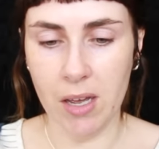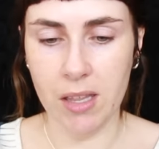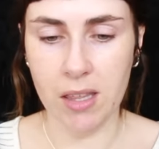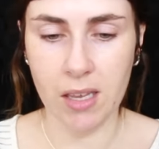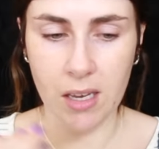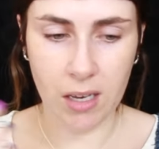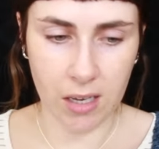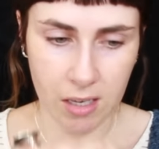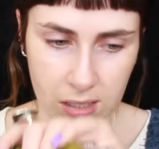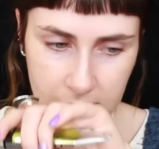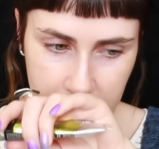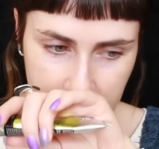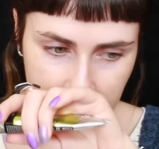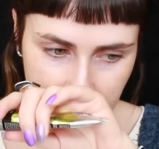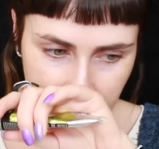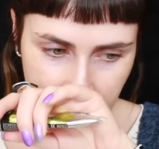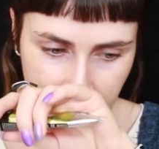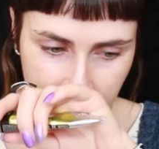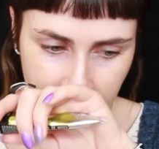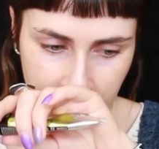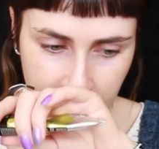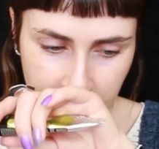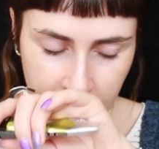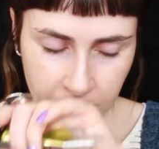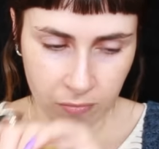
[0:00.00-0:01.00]
I think it's
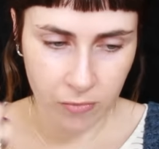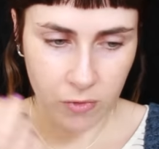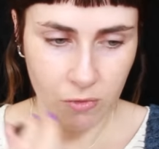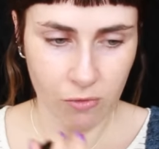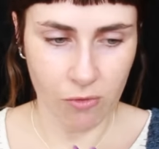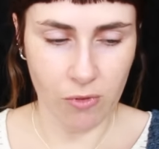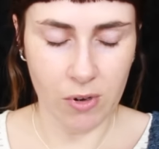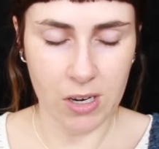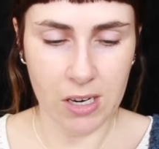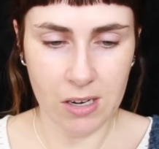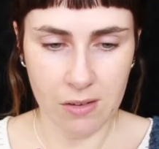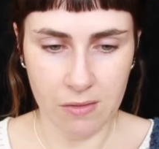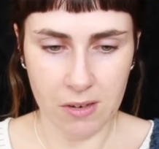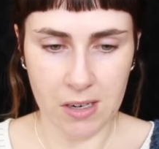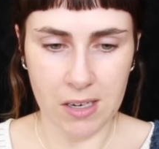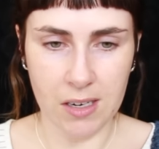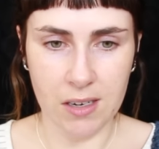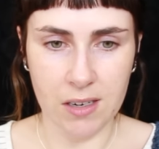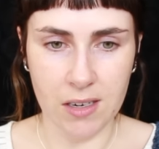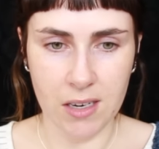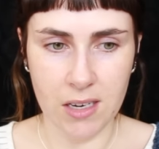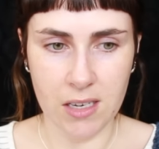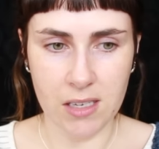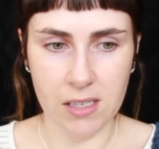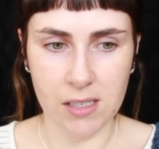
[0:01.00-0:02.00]
really,
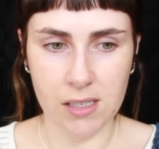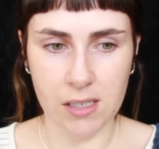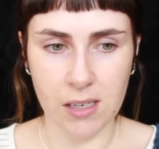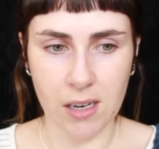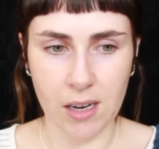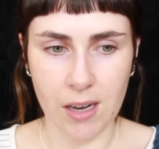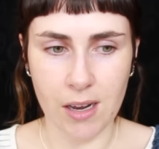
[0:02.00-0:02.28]
really nice.